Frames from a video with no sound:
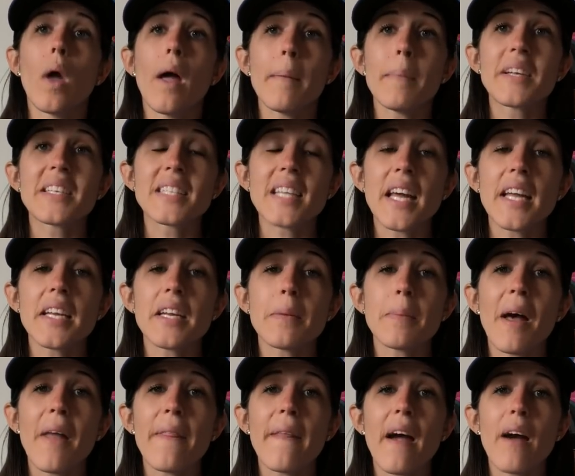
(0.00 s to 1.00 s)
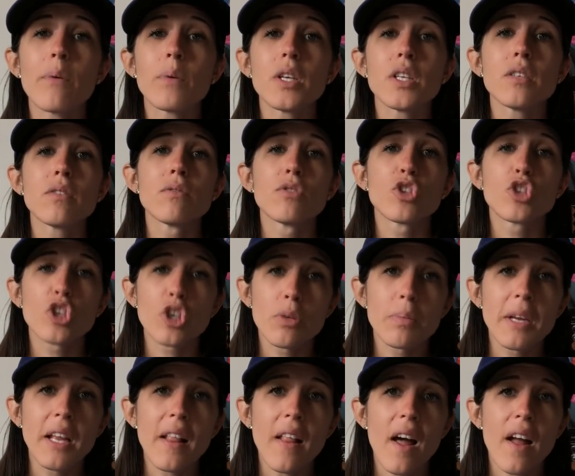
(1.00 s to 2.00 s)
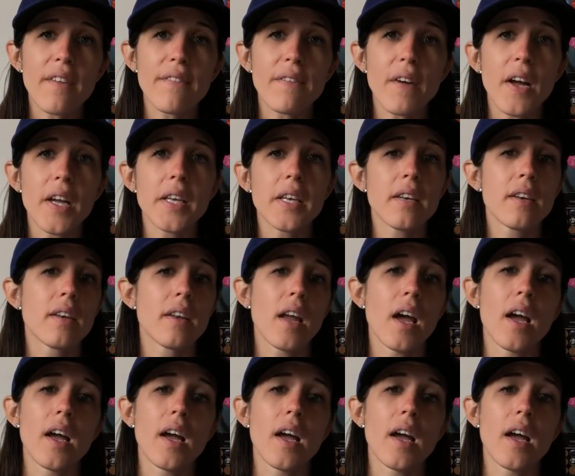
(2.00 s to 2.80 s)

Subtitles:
I'm excited about that one. Should be a lot of fun.